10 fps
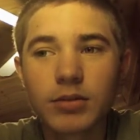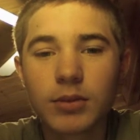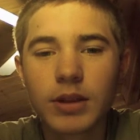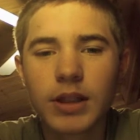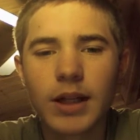
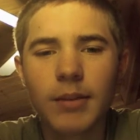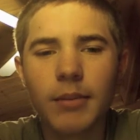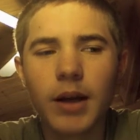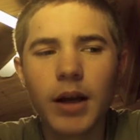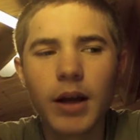what time?
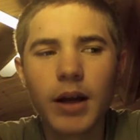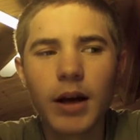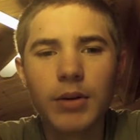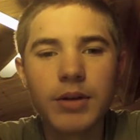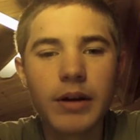
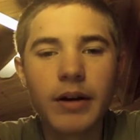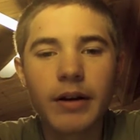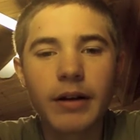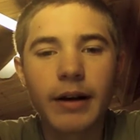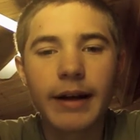I was there
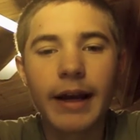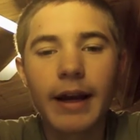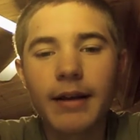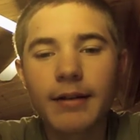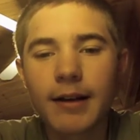at like
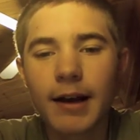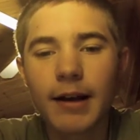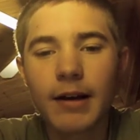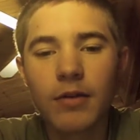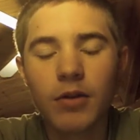
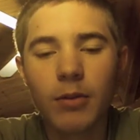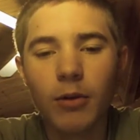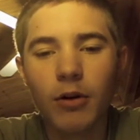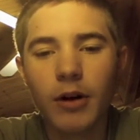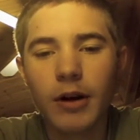8:10 every
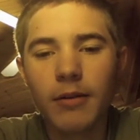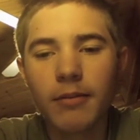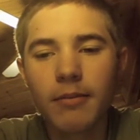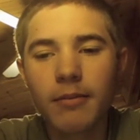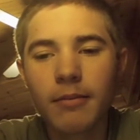morning
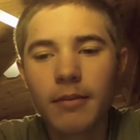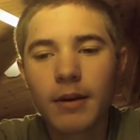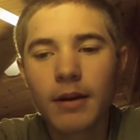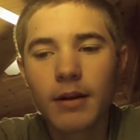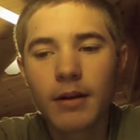
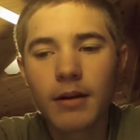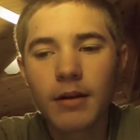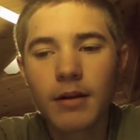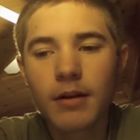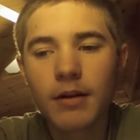
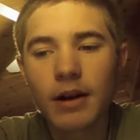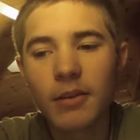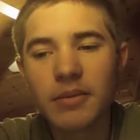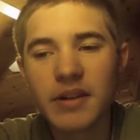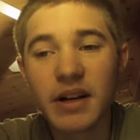to
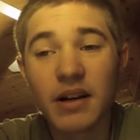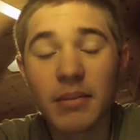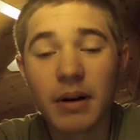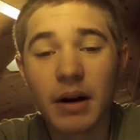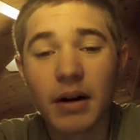help set
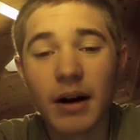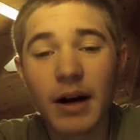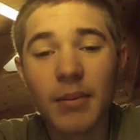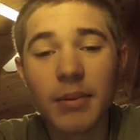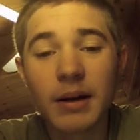up and
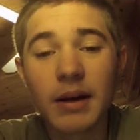crap.